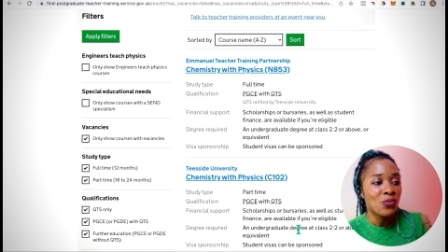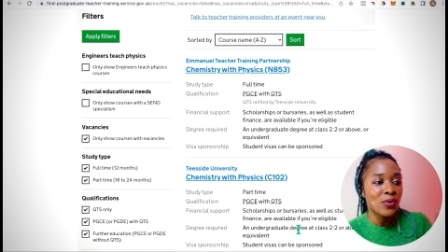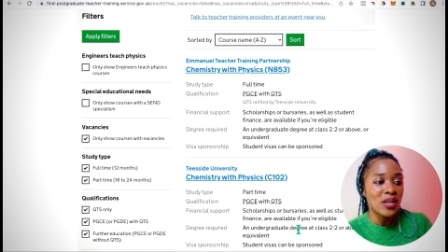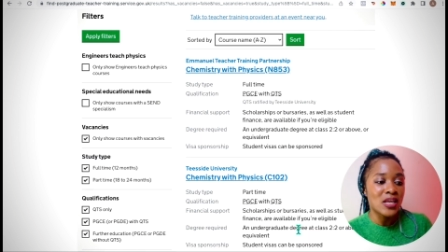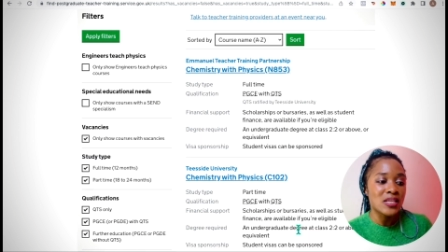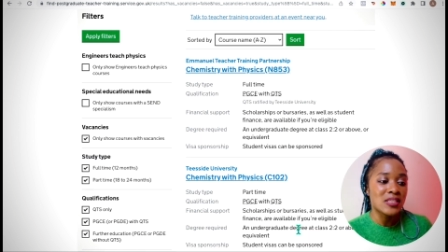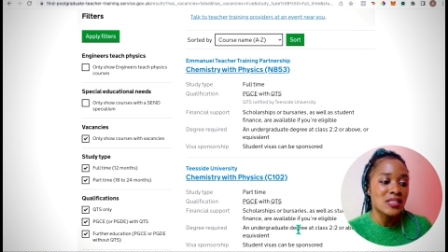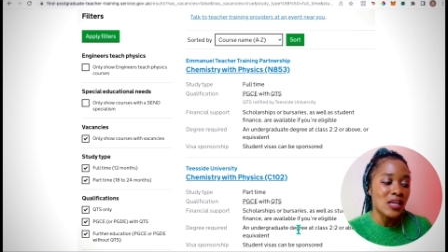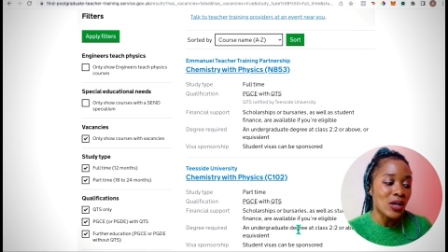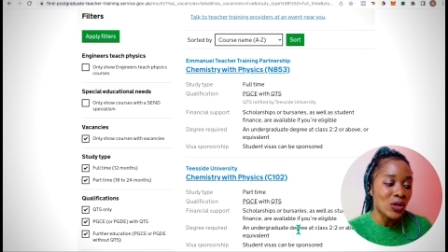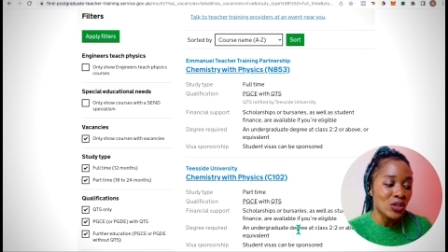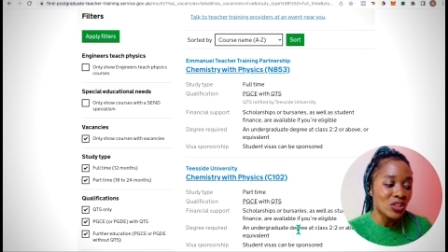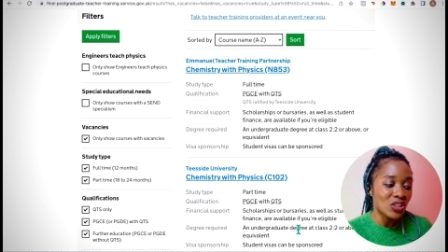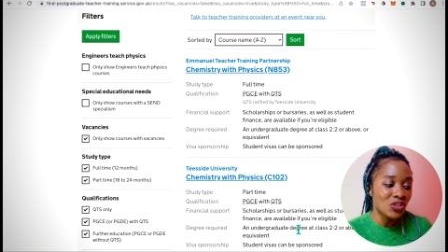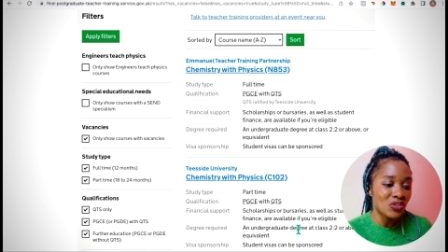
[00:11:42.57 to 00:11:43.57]
whether
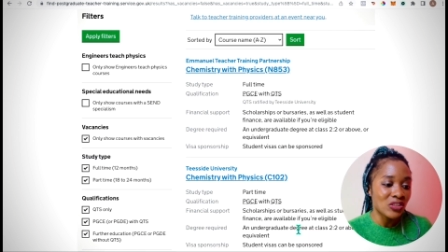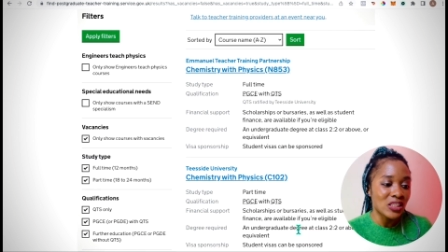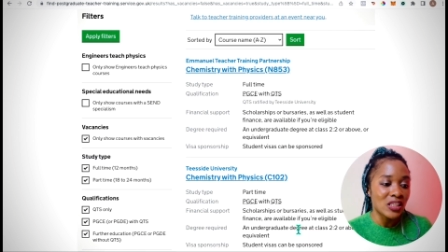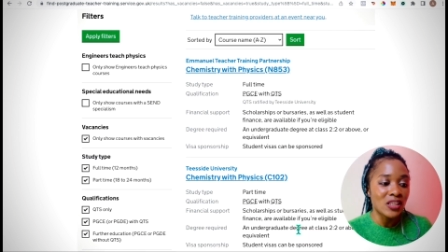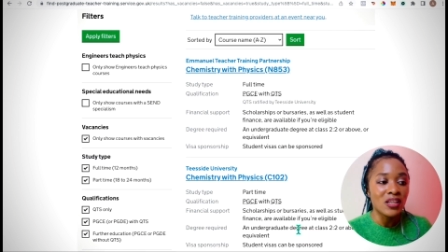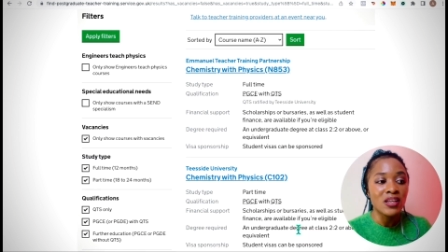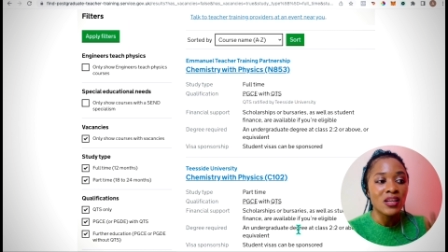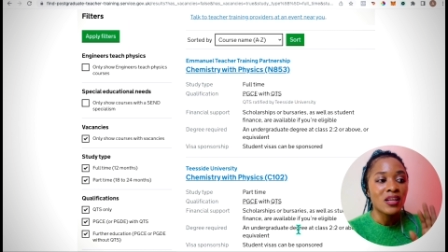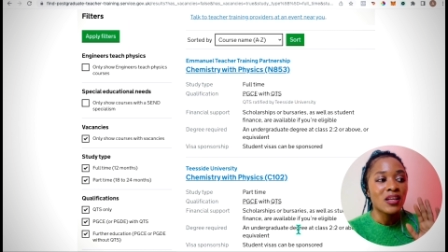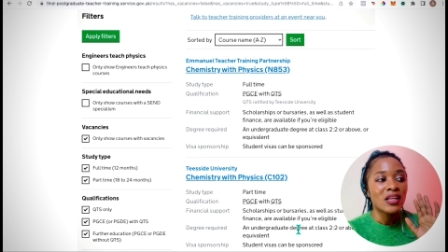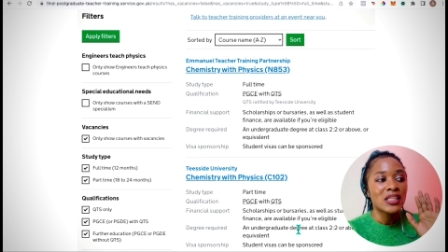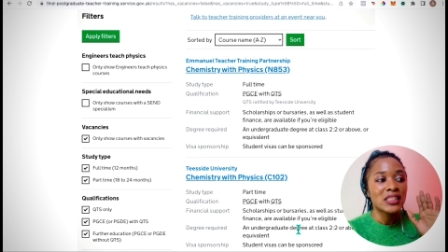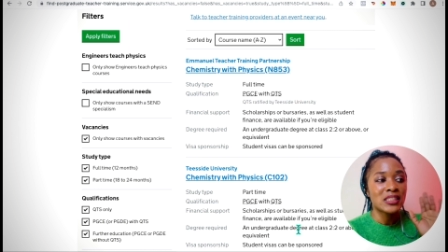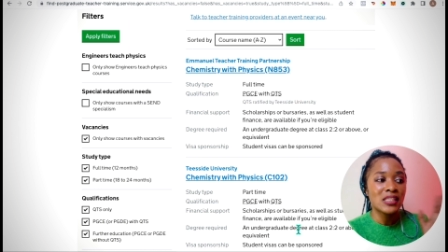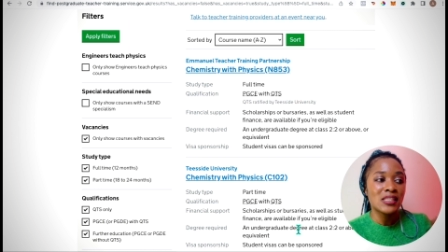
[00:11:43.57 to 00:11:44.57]
secondary,
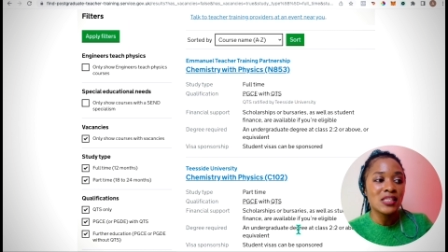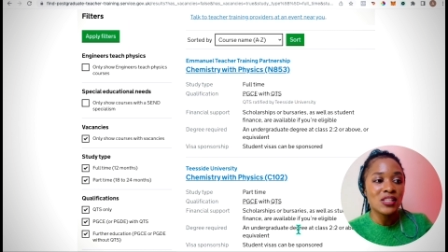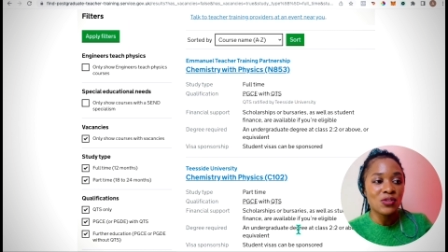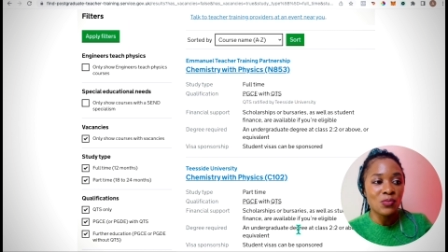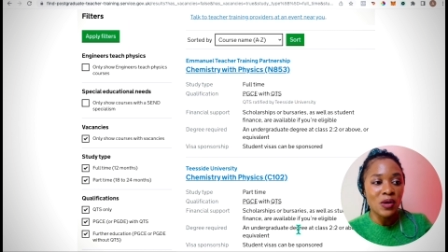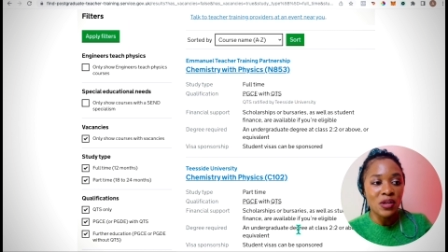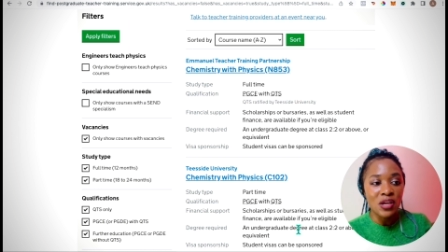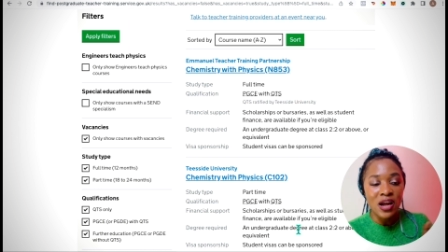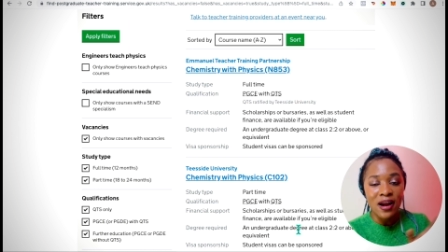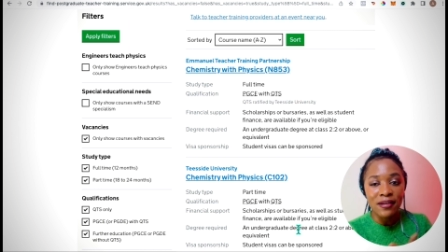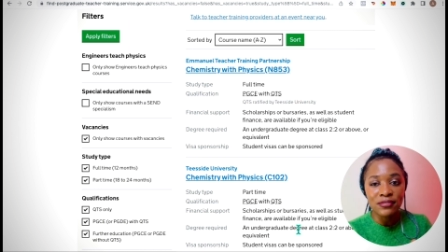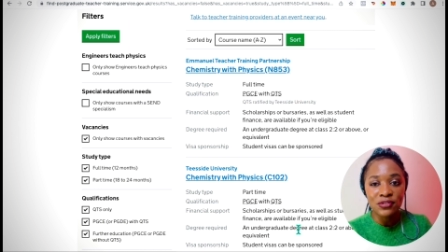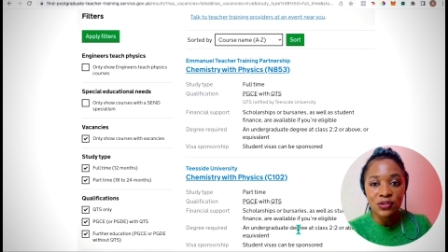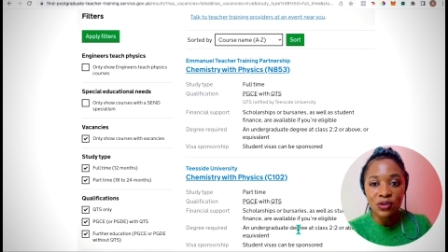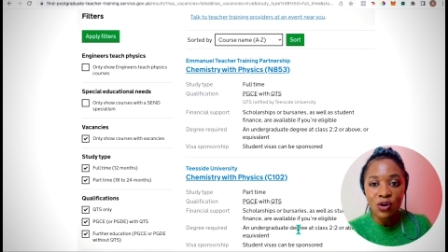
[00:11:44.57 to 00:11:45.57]
this is where you
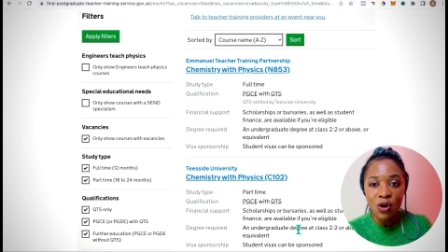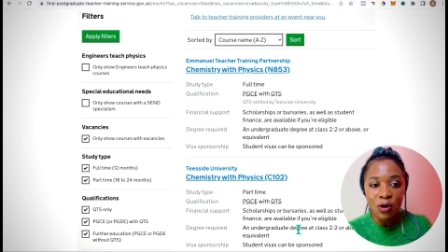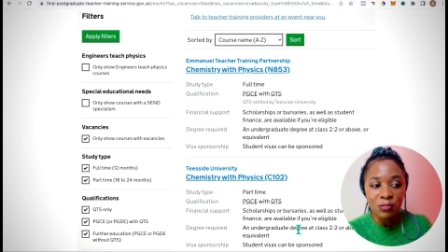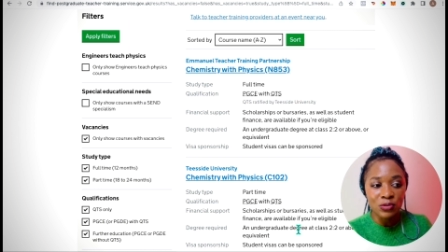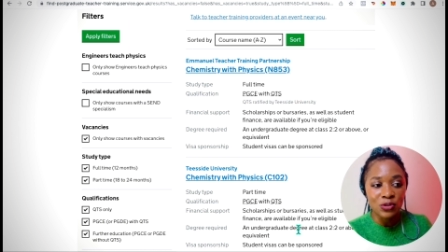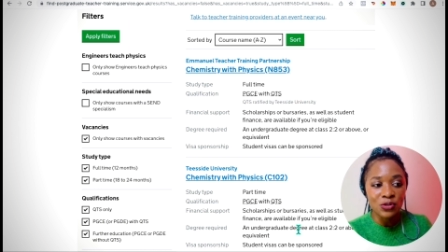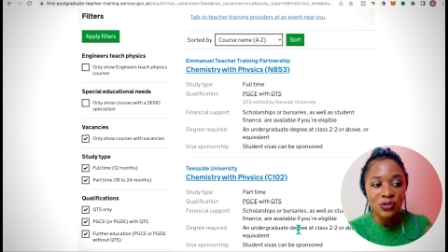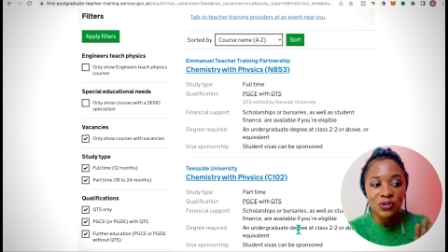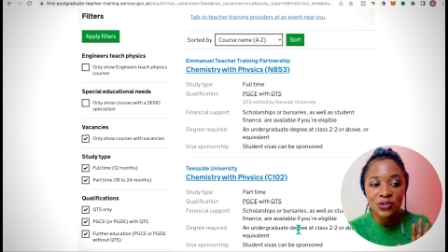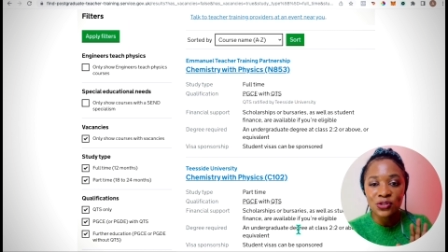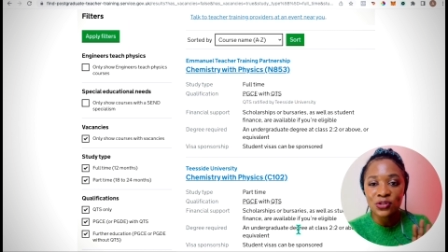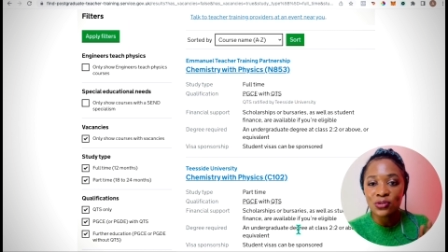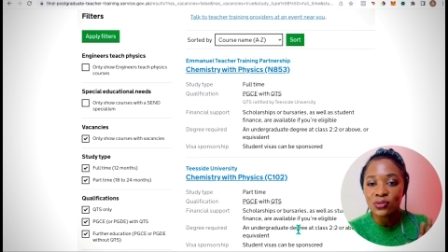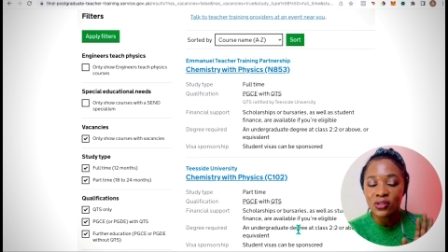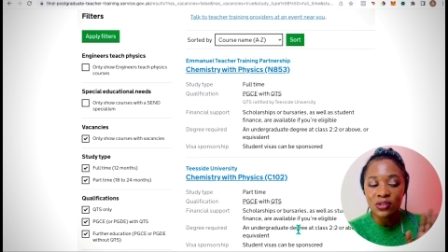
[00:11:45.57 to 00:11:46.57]
have to come to
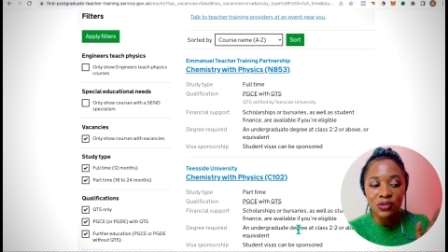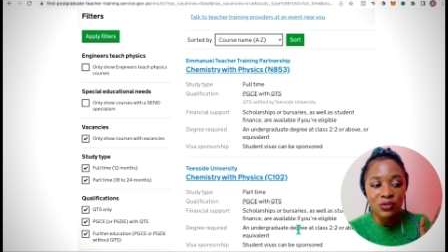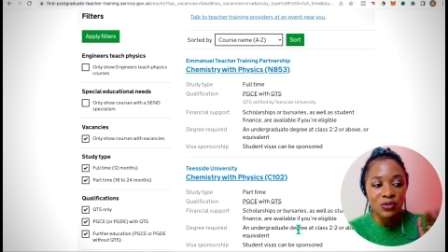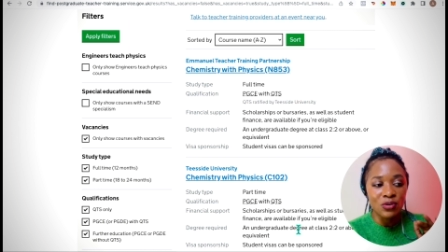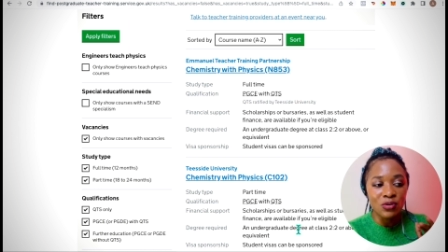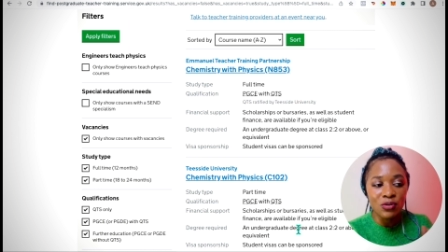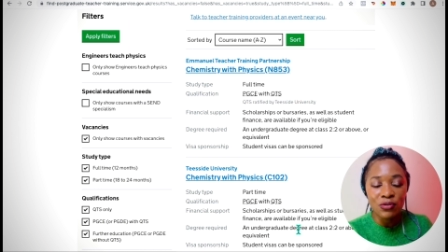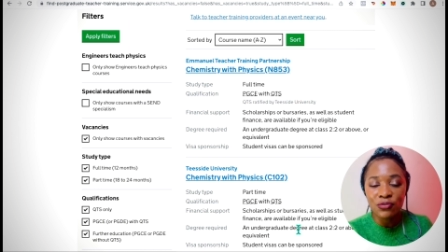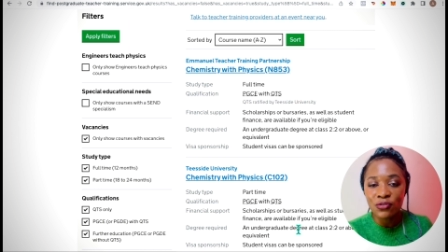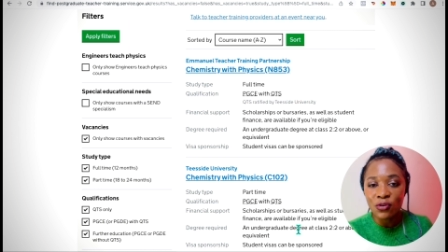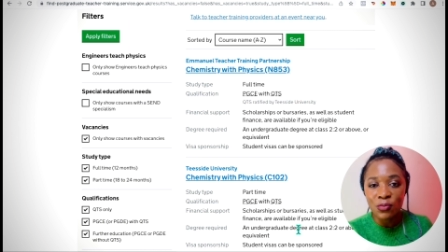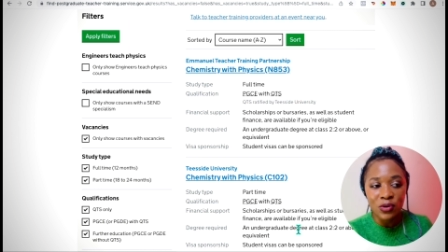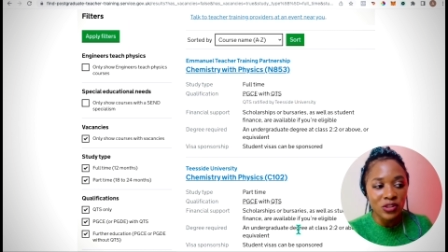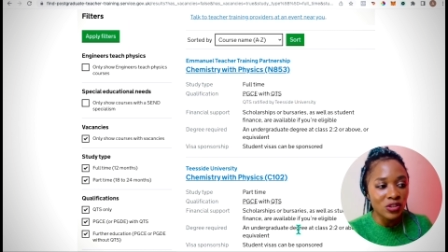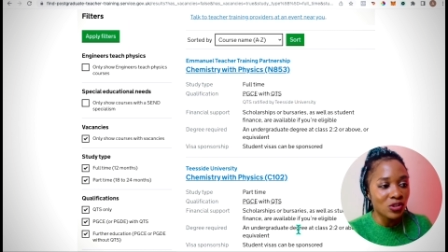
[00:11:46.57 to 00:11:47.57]
you know, look
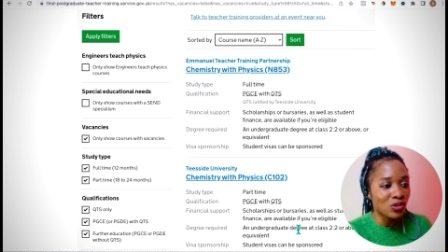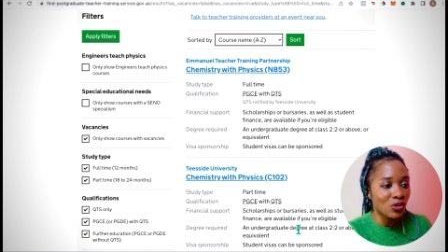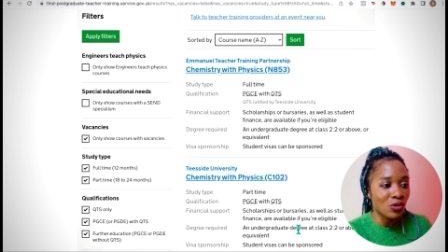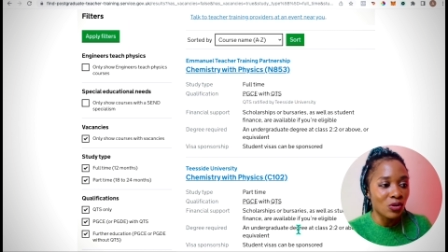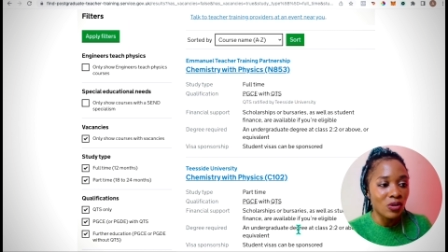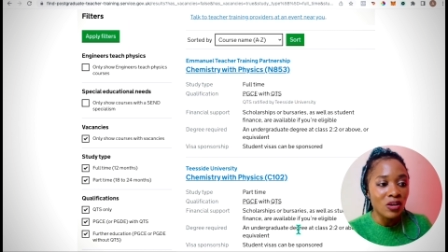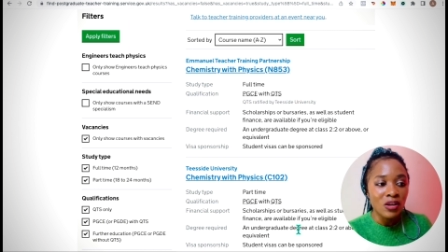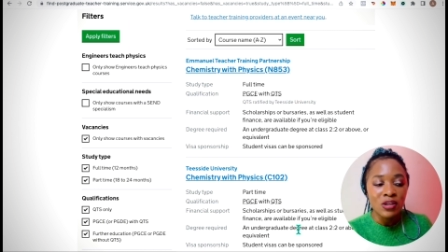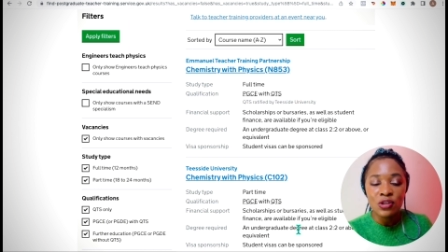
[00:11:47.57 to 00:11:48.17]
for what you're,